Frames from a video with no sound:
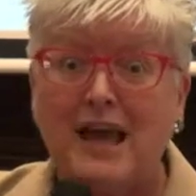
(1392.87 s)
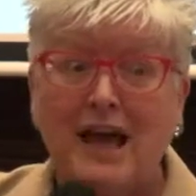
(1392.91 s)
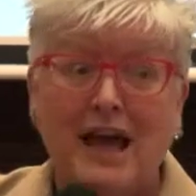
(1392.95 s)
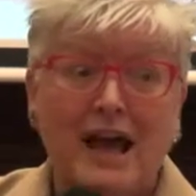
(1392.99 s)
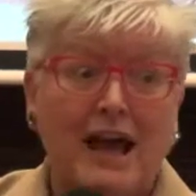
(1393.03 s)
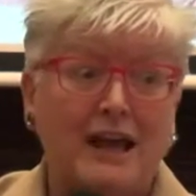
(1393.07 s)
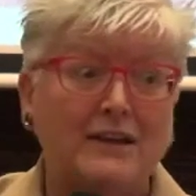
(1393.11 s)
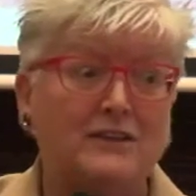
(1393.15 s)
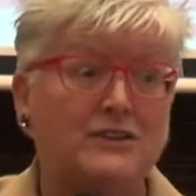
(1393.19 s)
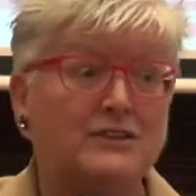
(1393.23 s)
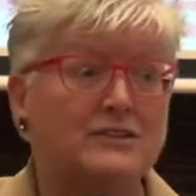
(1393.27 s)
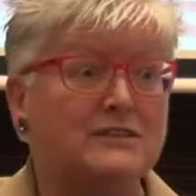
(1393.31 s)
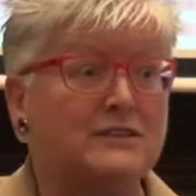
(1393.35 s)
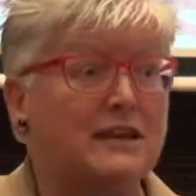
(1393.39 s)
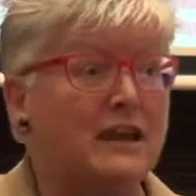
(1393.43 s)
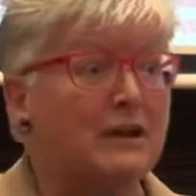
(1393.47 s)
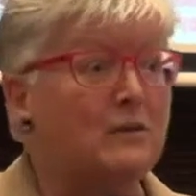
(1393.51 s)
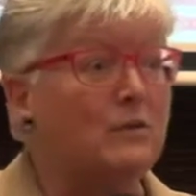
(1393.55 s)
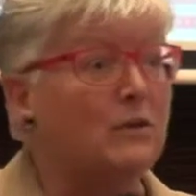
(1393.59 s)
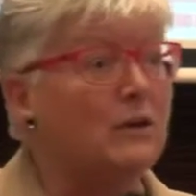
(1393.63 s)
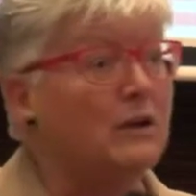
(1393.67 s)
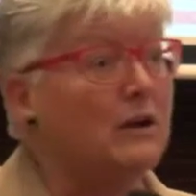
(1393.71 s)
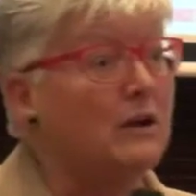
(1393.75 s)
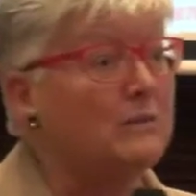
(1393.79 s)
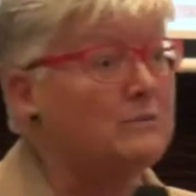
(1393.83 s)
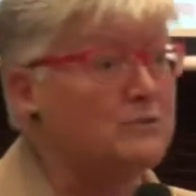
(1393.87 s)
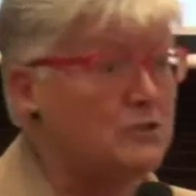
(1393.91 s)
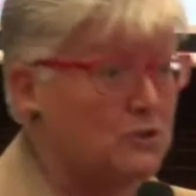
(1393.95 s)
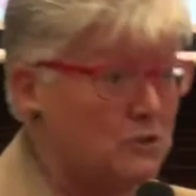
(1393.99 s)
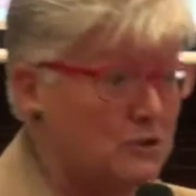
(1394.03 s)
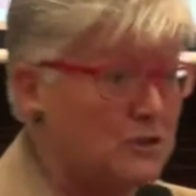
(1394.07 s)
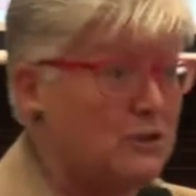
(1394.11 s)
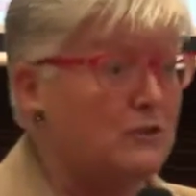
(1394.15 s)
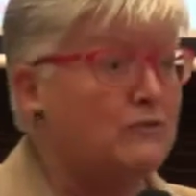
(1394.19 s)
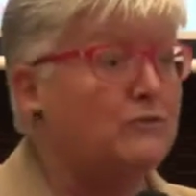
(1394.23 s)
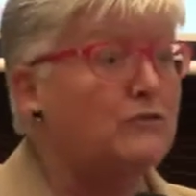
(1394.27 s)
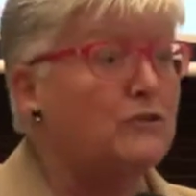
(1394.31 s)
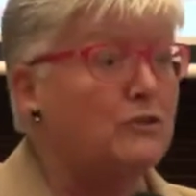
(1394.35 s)
And you say, well, I'm
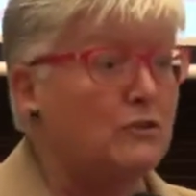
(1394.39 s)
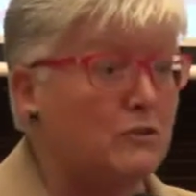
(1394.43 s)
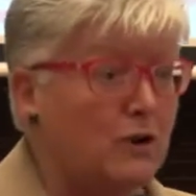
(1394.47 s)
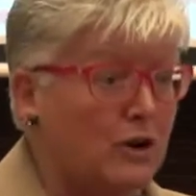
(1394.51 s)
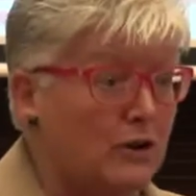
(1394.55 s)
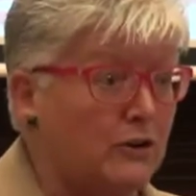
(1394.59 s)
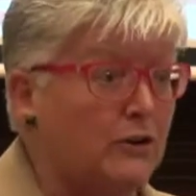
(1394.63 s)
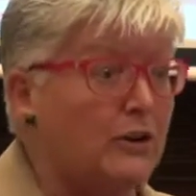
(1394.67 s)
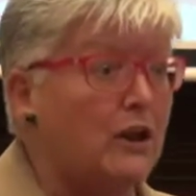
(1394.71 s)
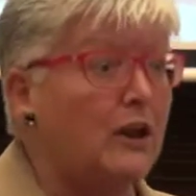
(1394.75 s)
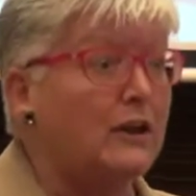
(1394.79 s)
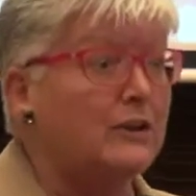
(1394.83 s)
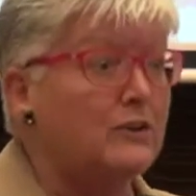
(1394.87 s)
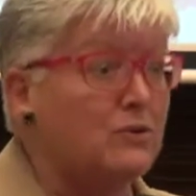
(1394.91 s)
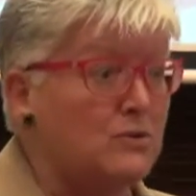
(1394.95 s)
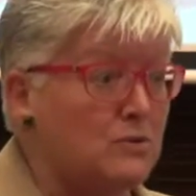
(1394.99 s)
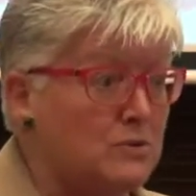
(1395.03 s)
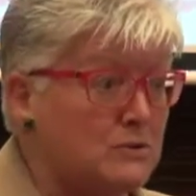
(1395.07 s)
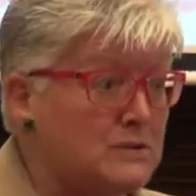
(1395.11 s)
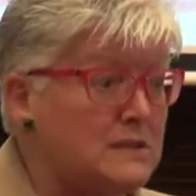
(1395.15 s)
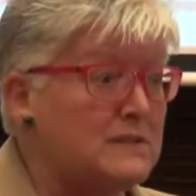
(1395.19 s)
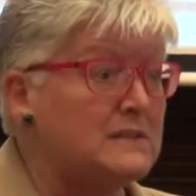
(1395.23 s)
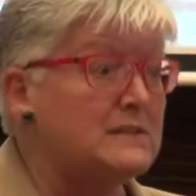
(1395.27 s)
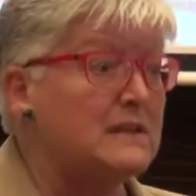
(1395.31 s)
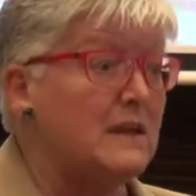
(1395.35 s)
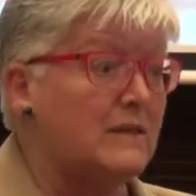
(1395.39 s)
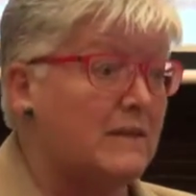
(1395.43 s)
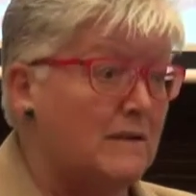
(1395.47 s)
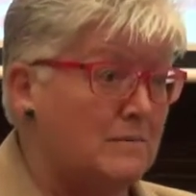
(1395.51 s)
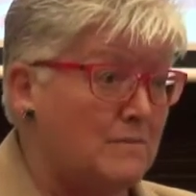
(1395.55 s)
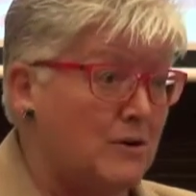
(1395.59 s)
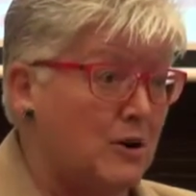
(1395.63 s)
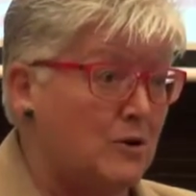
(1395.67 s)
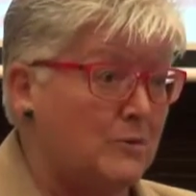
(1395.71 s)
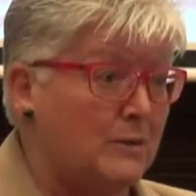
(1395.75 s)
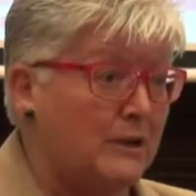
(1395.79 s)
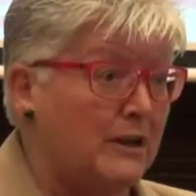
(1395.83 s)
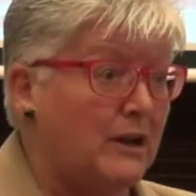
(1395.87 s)
doing a few online courses at the
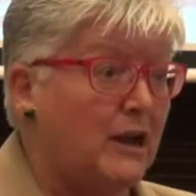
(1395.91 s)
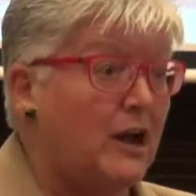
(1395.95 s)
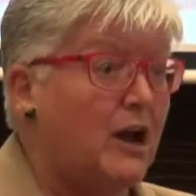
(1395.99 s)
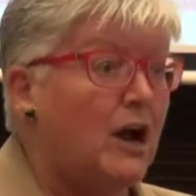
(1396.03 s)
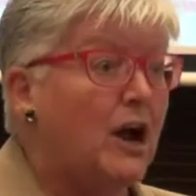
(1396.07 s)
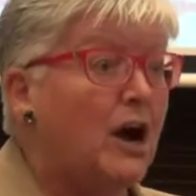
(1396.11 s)
moment.